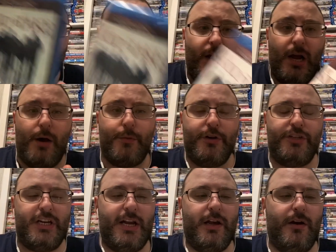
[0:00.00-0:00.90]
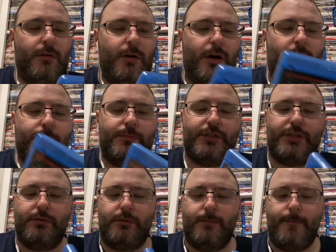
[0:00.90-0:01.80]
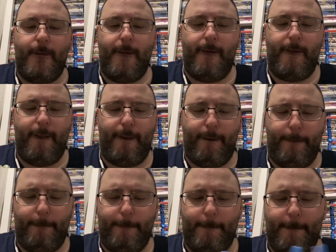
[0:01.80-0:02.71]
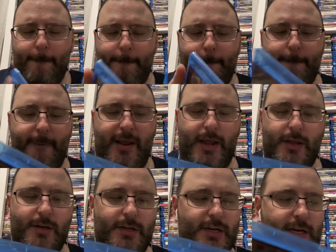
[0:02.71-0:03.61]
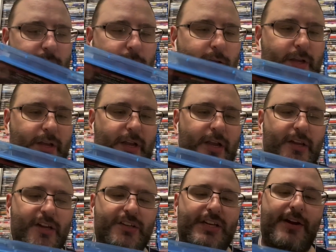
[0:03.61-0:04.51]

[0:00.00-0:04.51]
I want to check out soon. And it does have